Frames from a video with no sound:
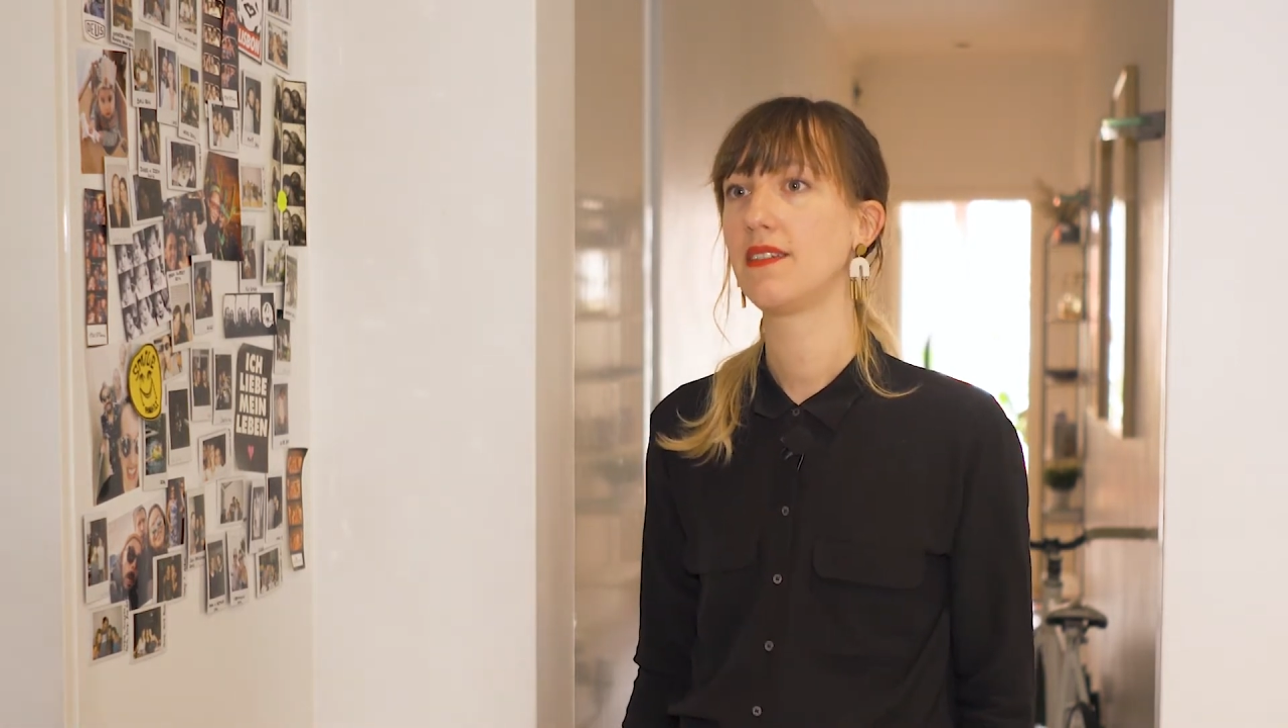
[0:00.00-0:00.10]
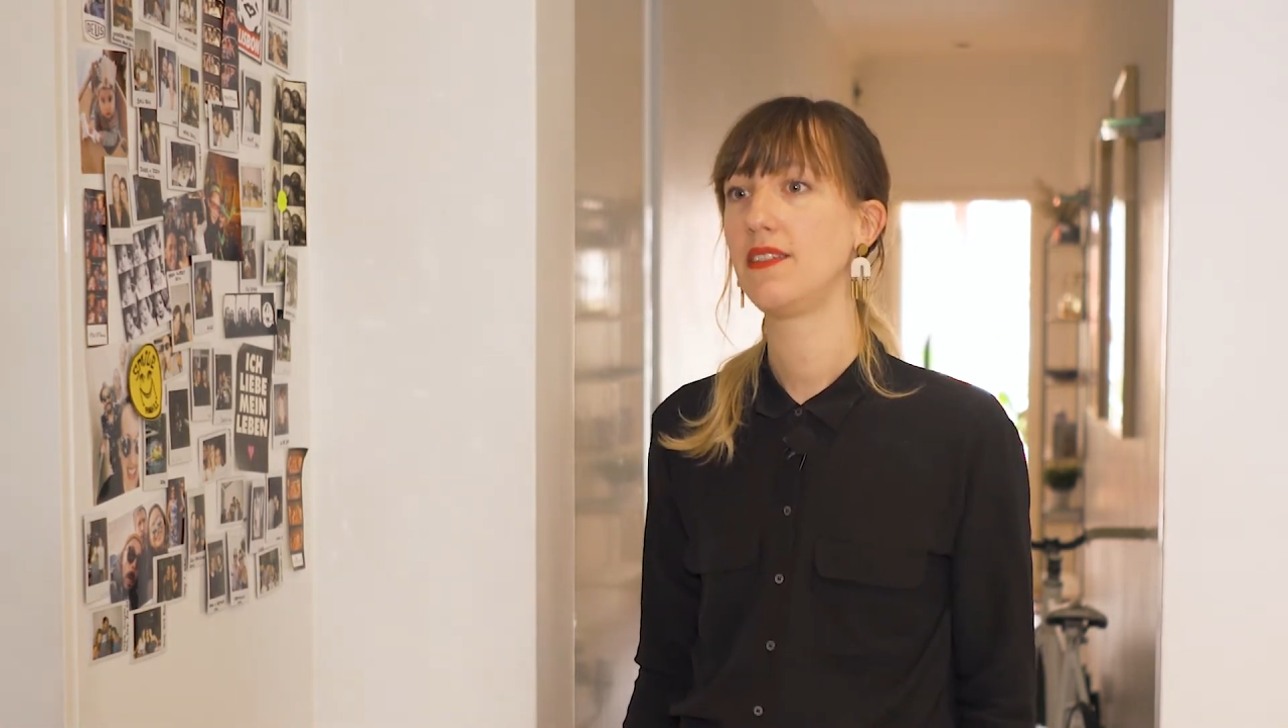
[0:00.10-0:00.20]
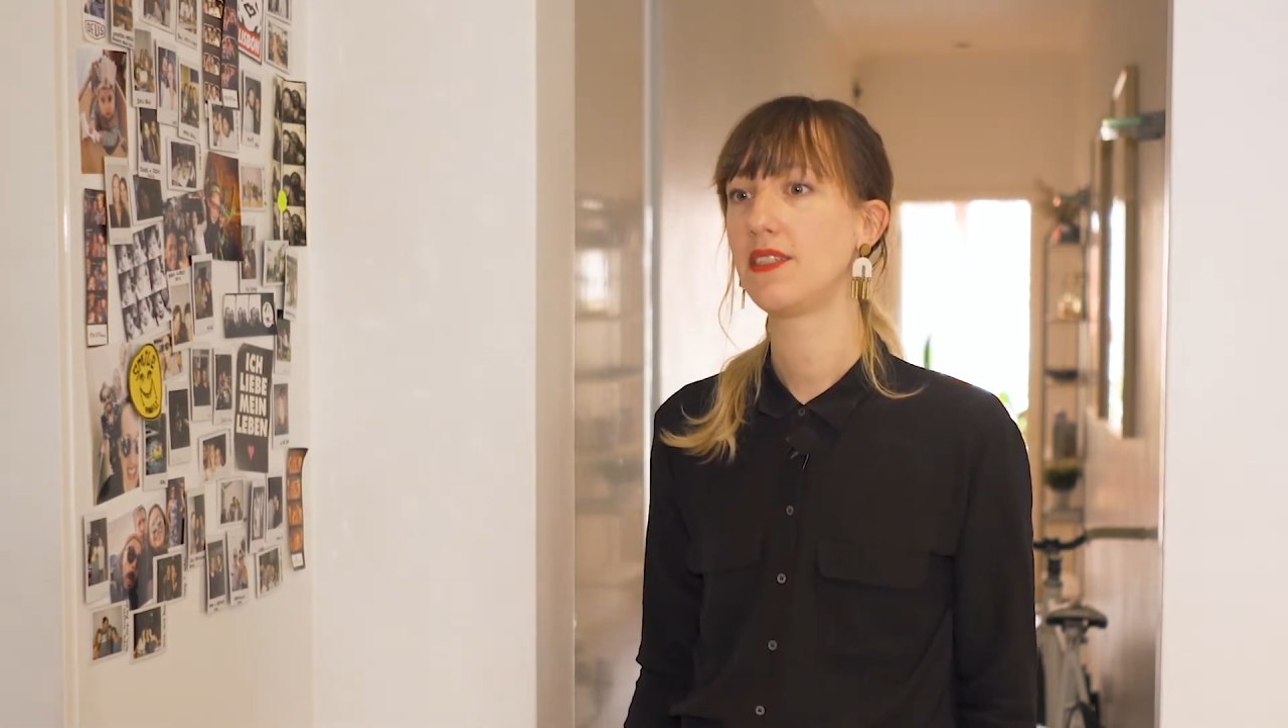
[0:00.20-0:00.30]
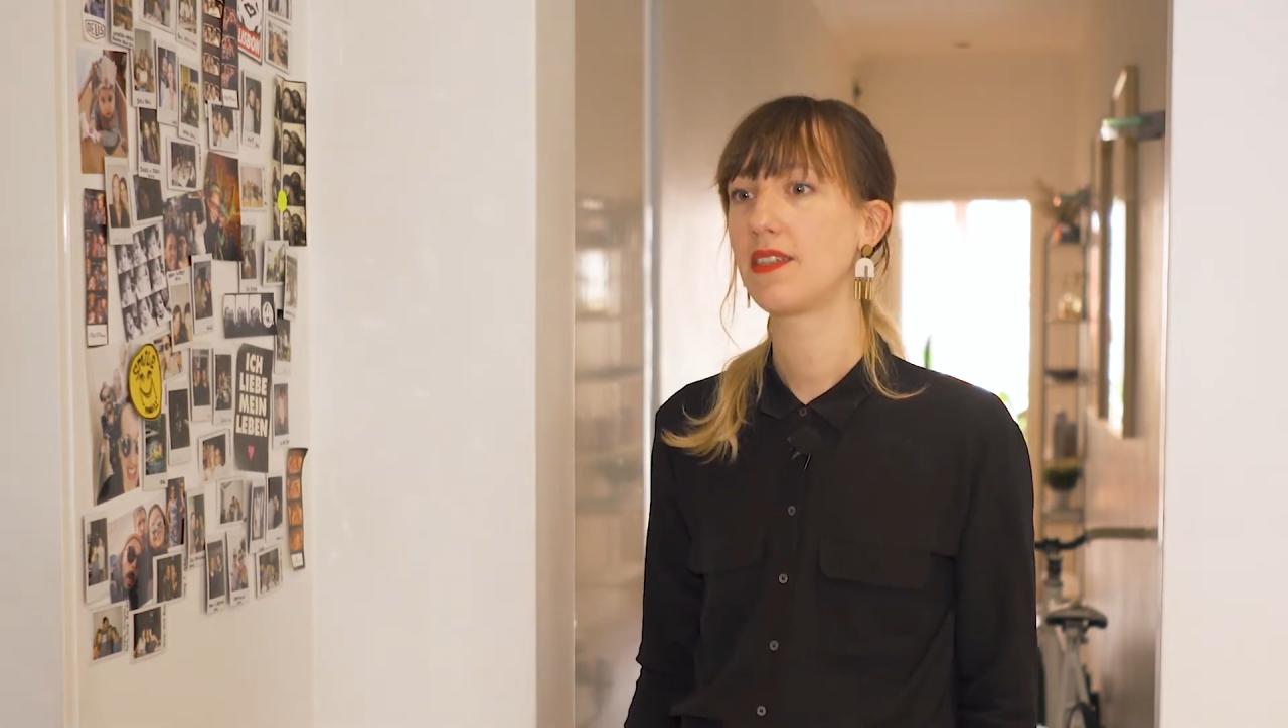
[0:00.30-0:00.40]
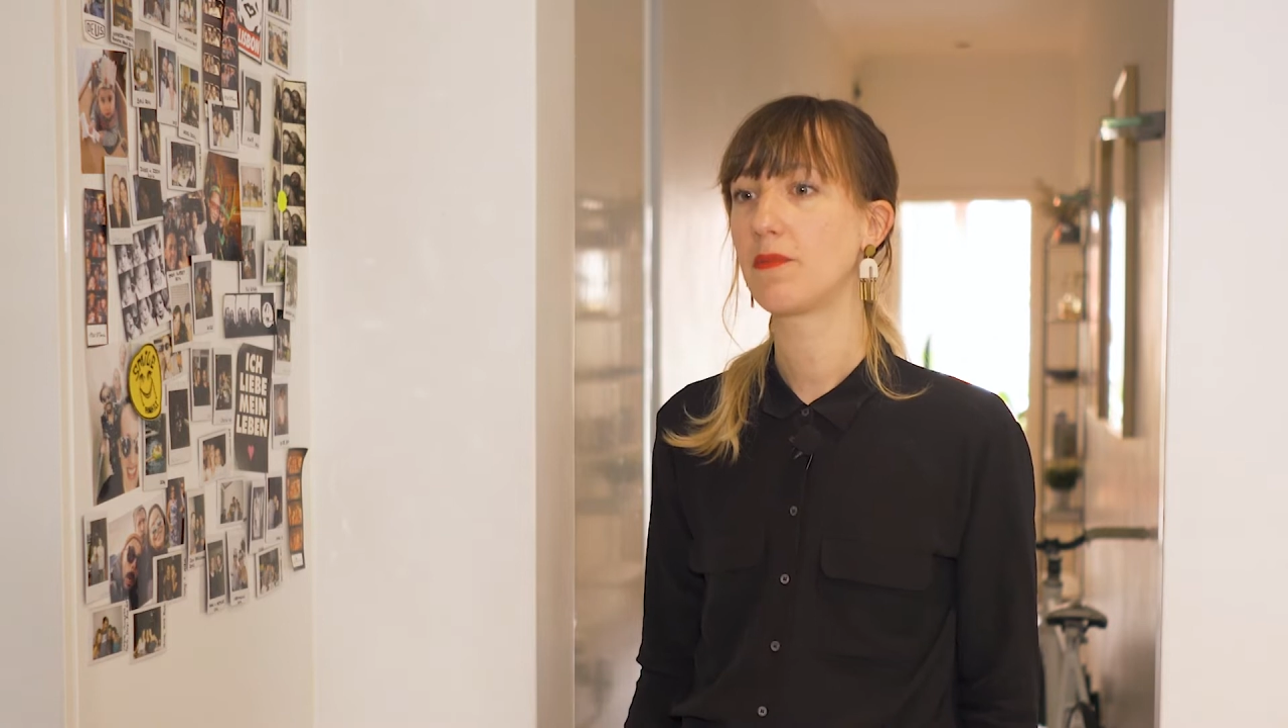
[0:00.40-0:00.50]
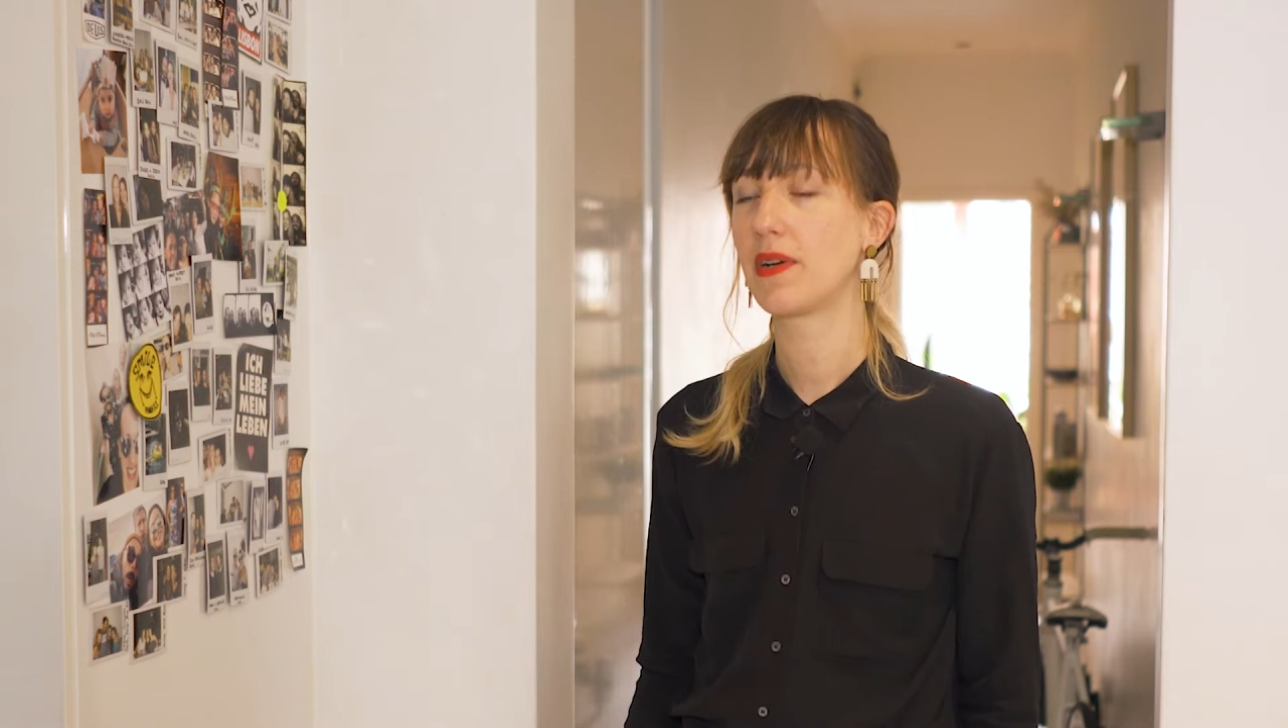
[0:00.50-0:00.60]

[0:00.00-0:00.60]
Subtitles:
digital